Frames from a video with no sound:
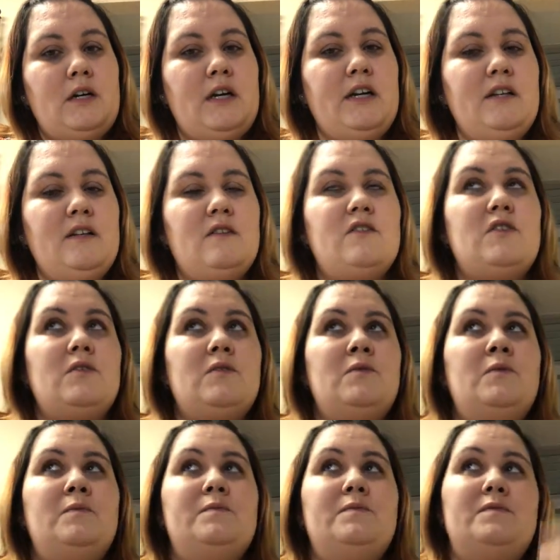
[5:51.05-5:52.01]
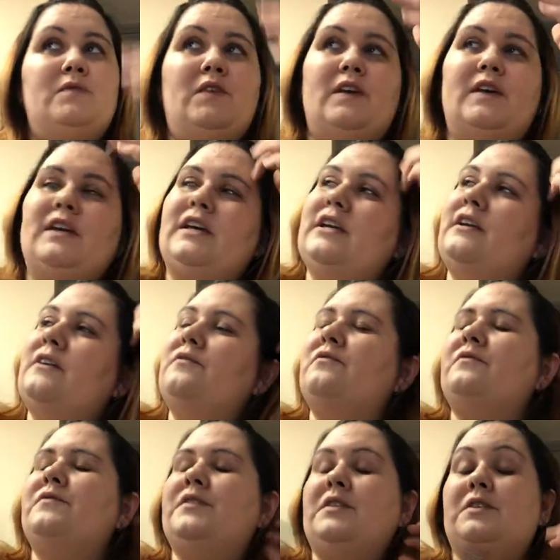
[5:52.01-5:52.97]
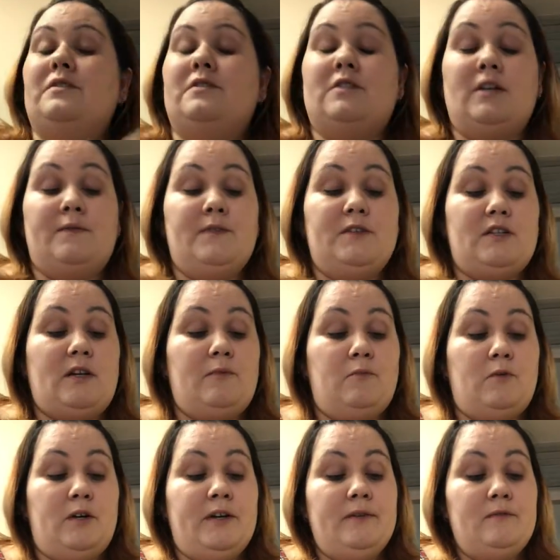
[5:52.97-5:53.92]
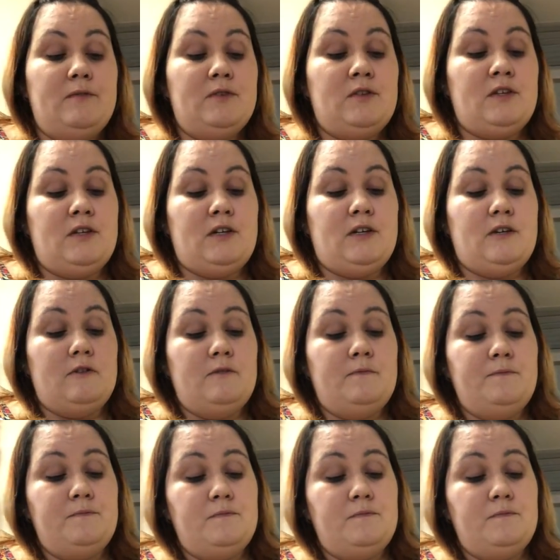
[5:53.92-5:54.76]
I just don't feel like I get the coverage I want with a